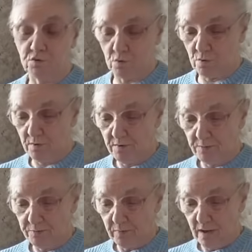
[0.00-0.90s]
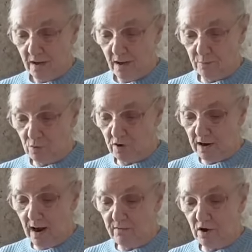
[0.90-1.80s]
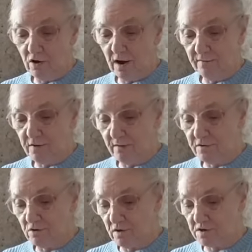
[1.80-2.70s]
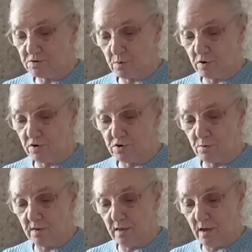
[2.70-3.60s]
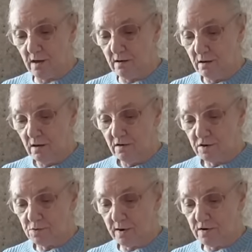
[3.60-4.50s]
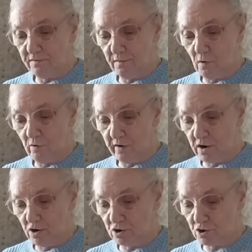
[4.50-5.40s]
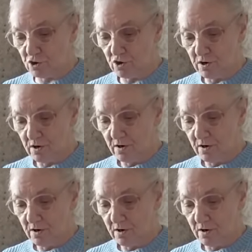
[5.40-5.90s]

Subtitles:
So I'm going to carry on after I've done this one, doing the 24-inch.